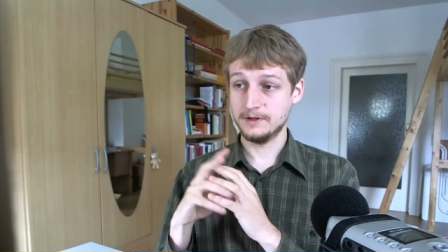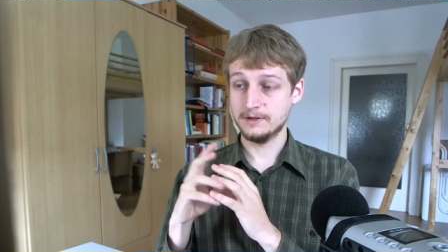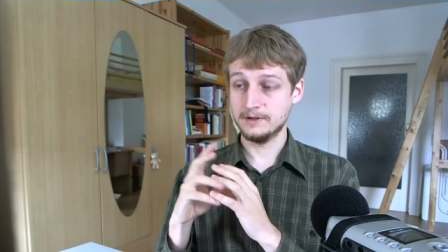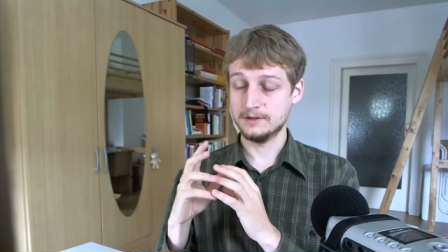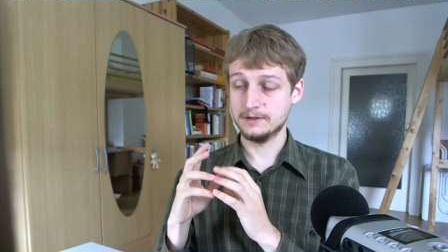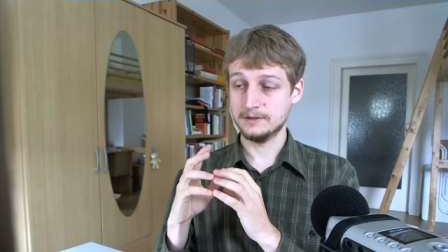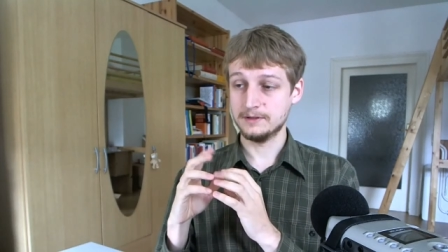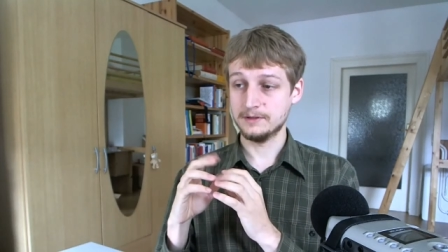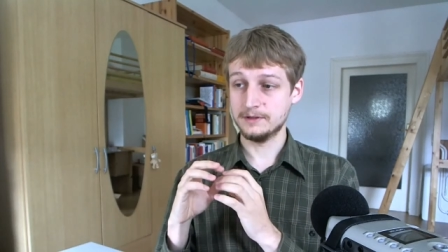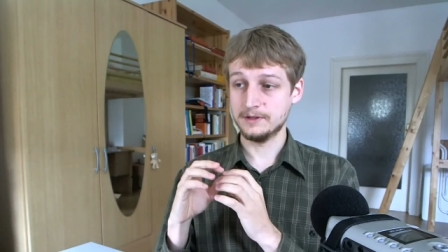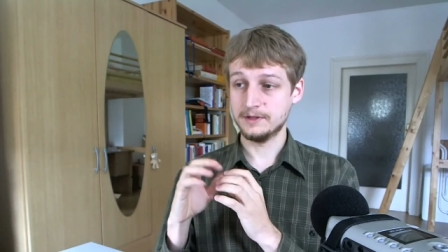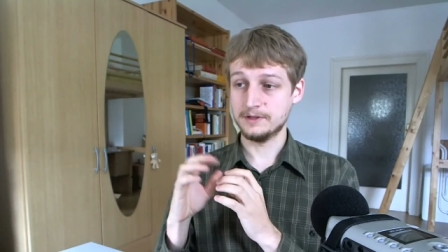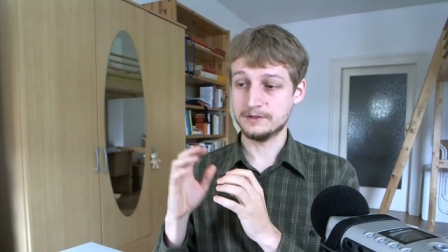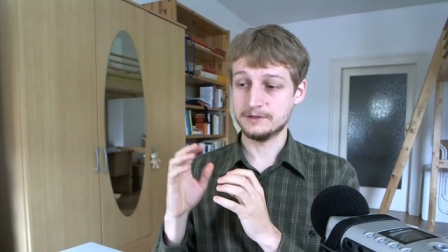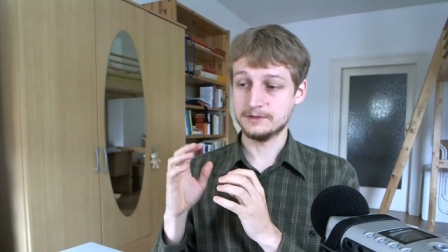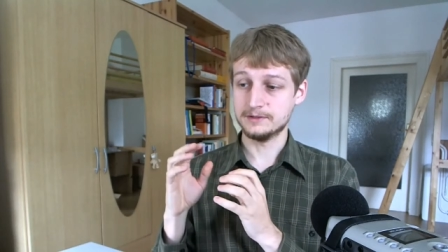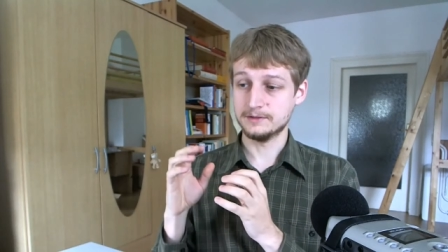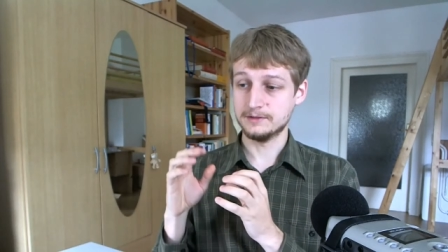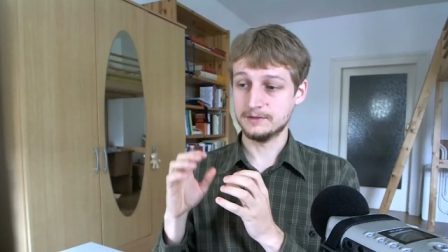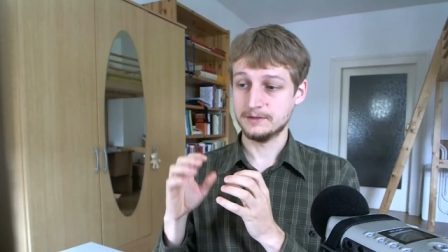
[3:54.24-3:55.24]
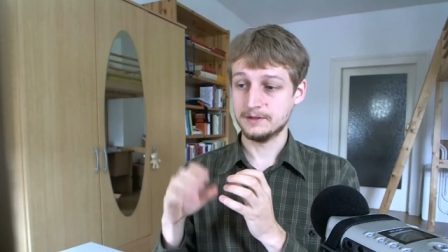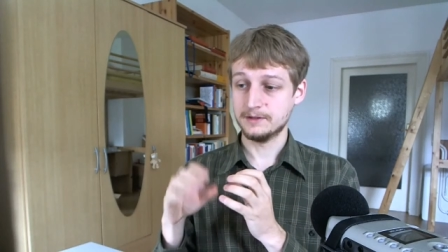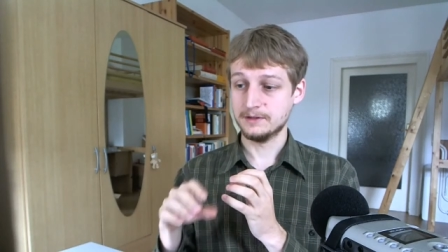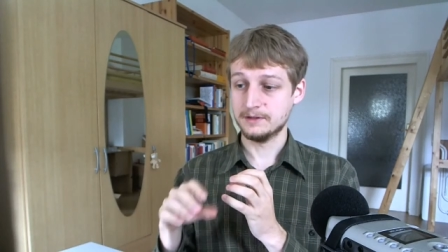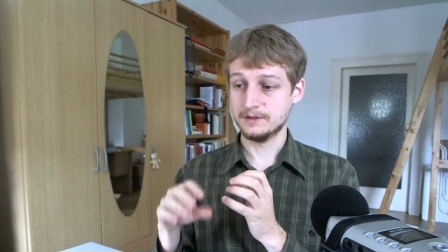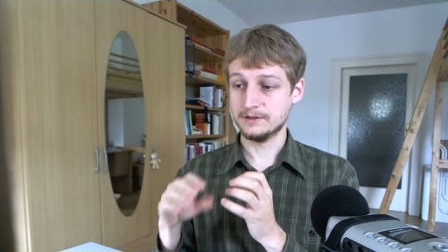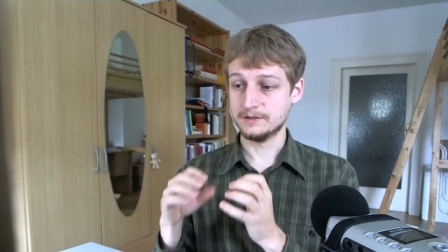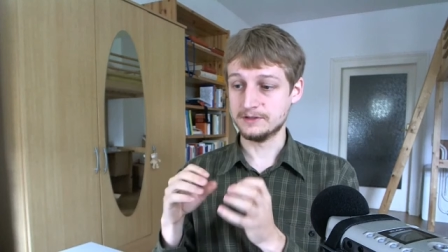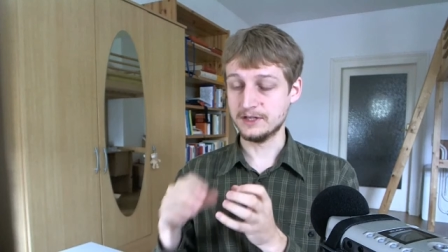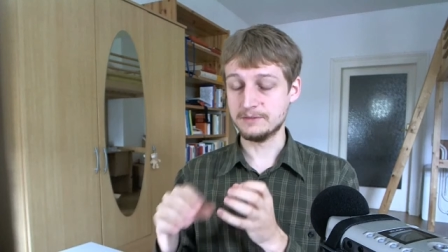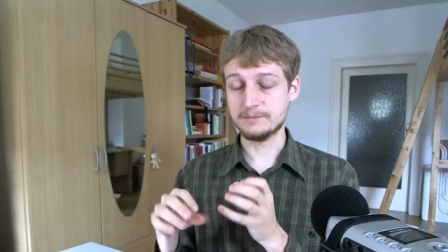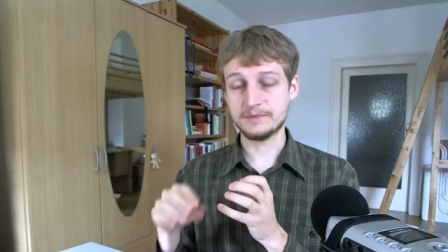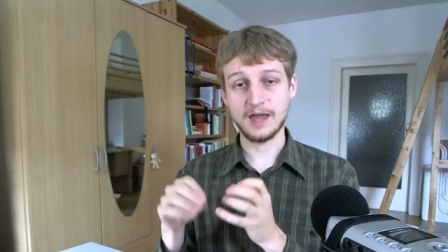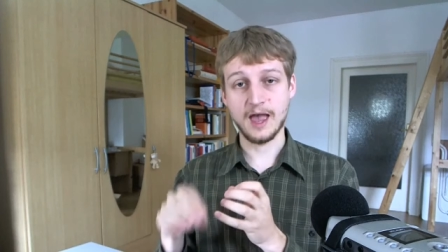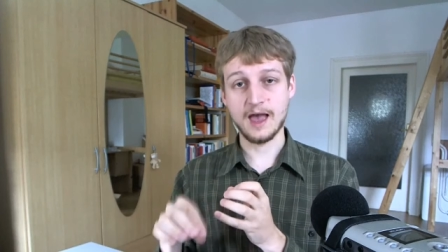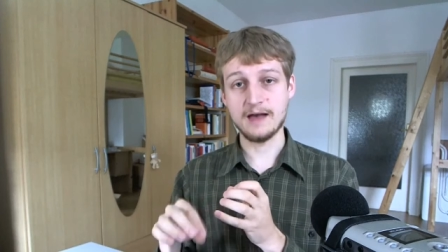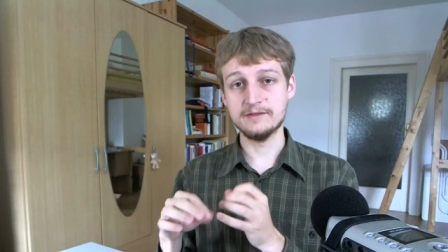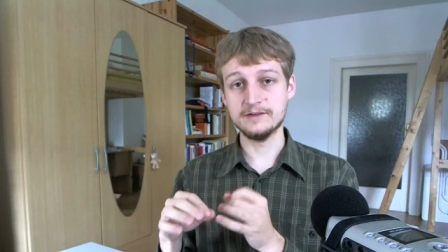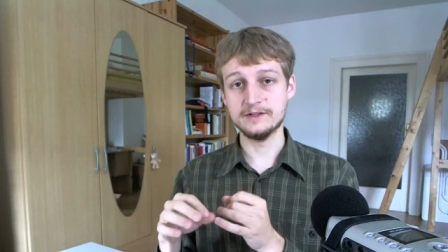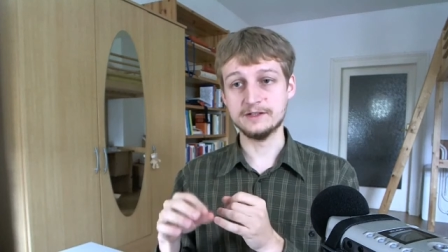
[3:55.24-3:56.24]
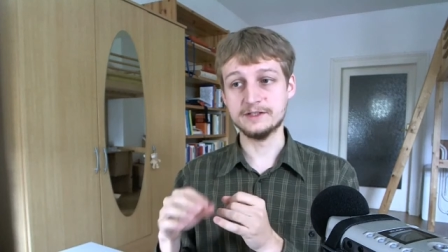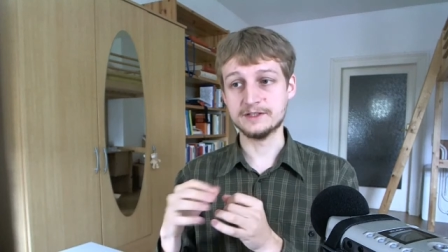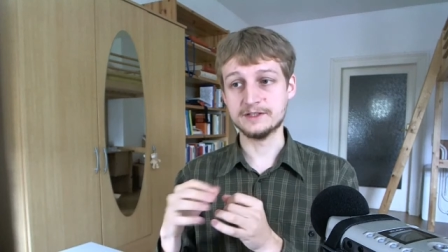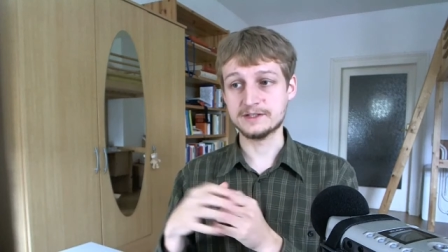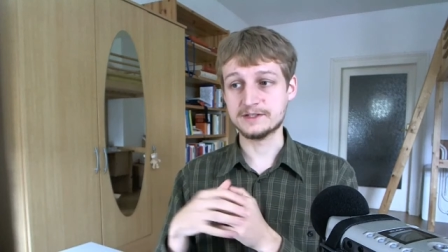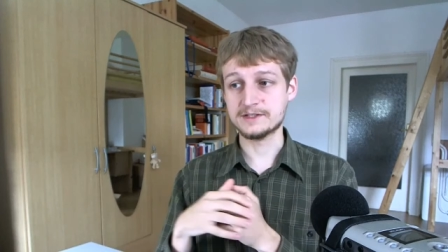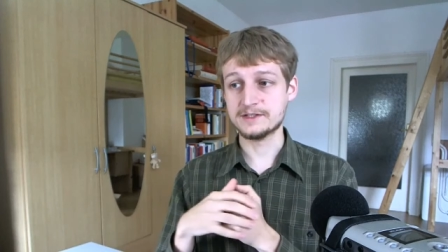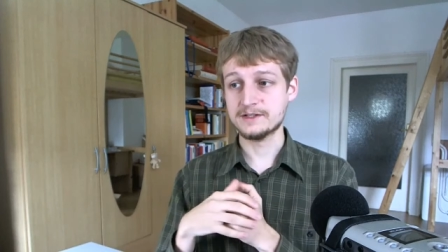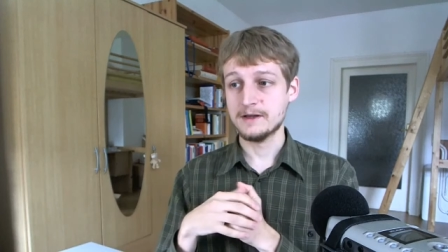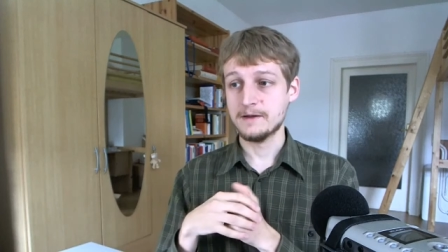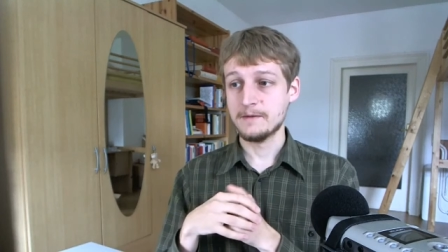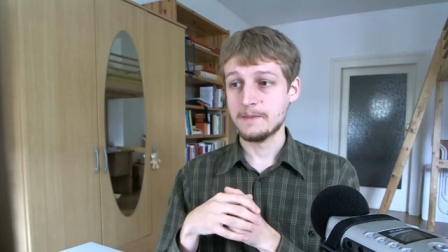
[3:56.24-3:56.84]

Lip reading: in the deep caverns